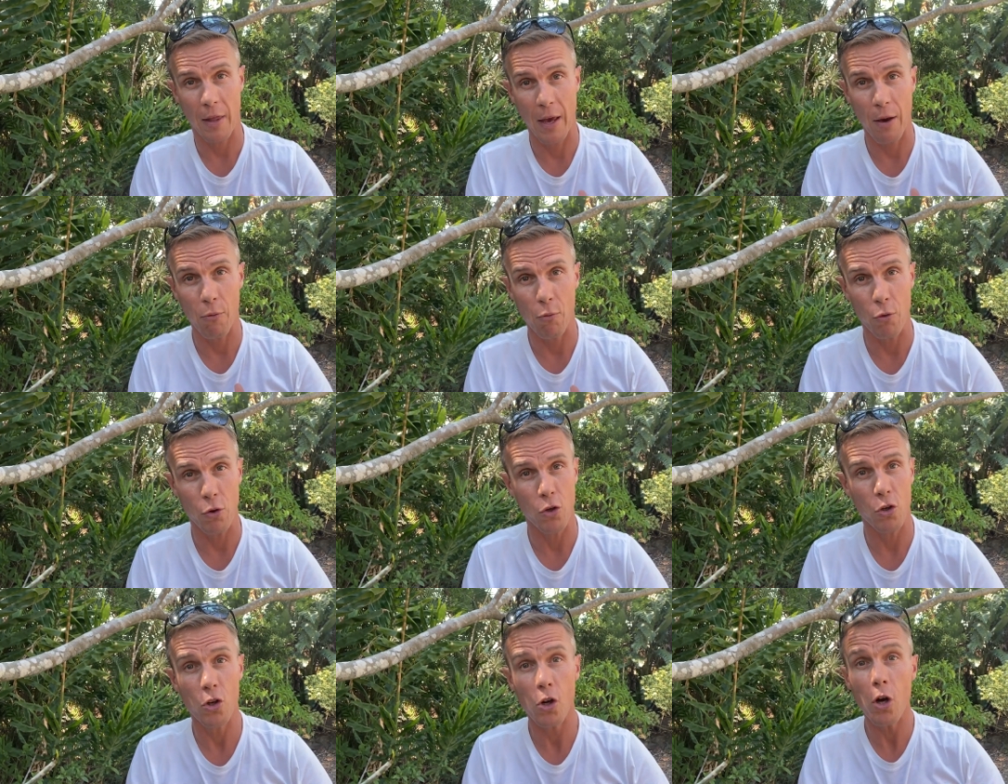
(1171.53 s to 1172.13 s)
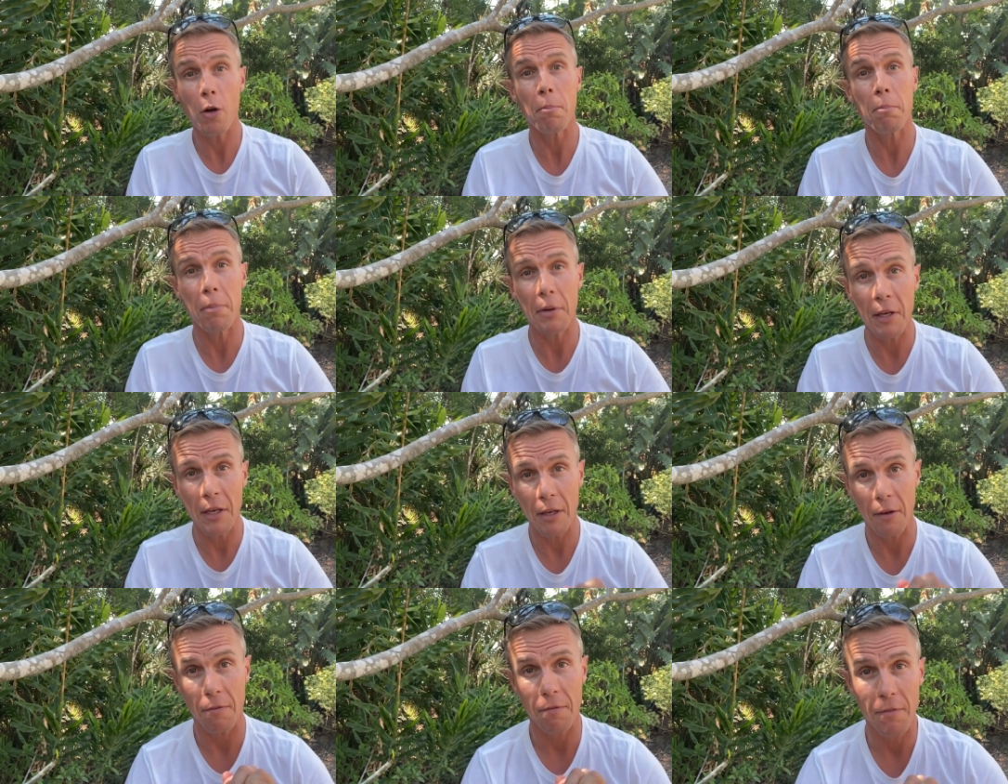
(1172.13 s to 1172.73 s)
That would not
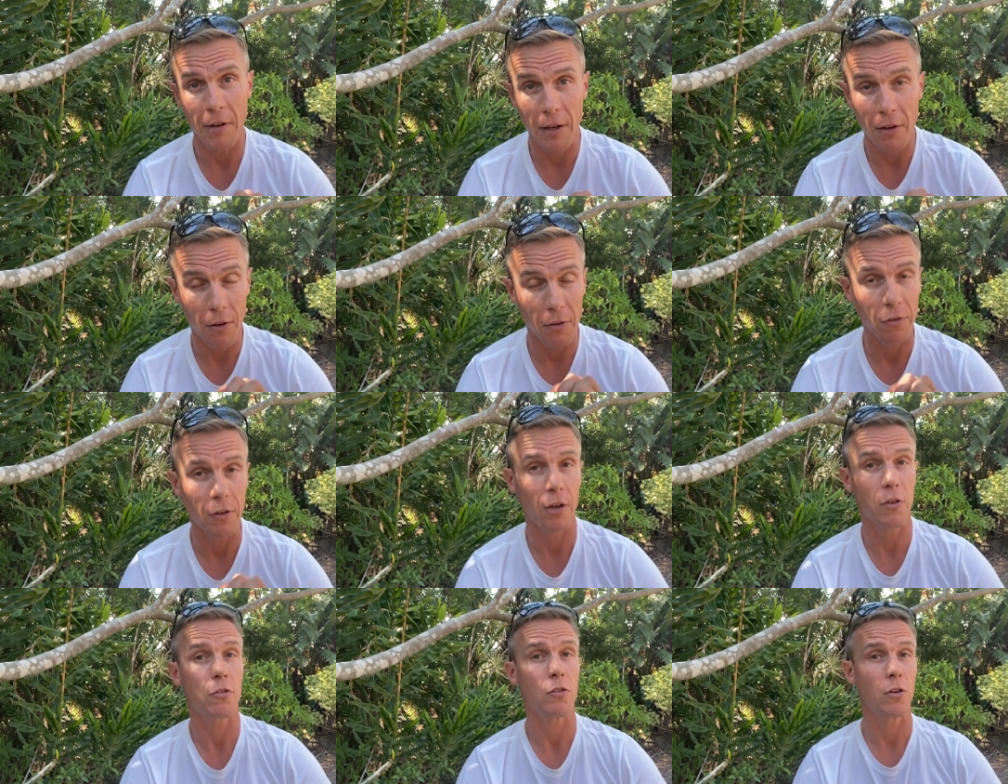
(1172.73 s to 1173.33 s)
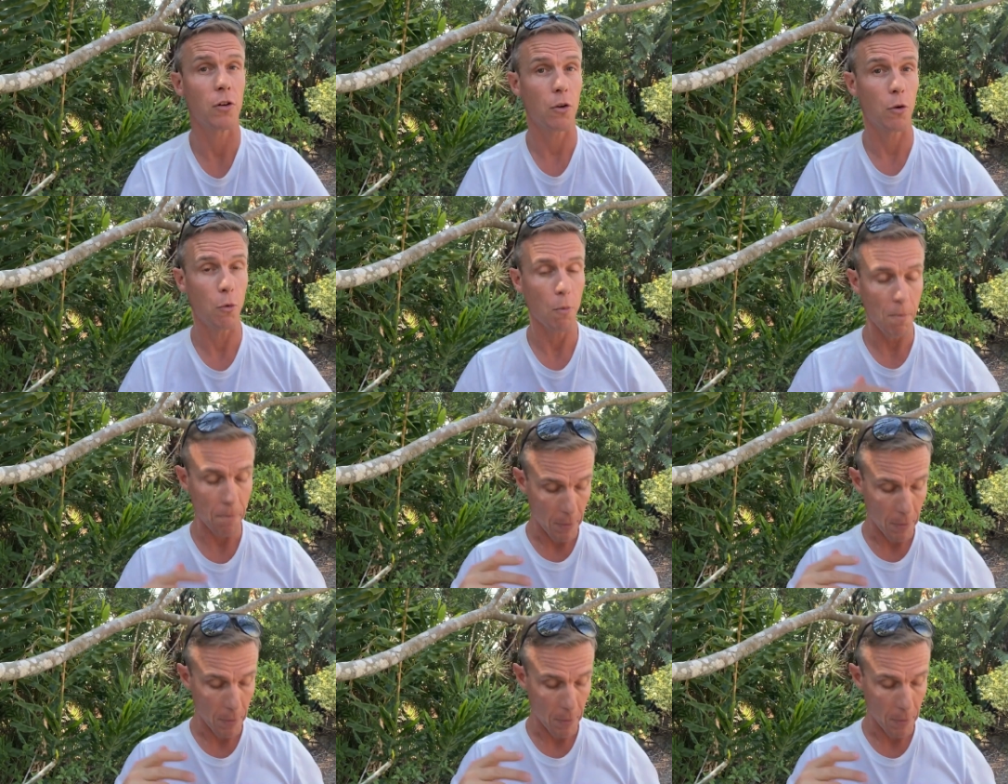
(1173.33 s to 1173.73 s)
be a fun discussion at all.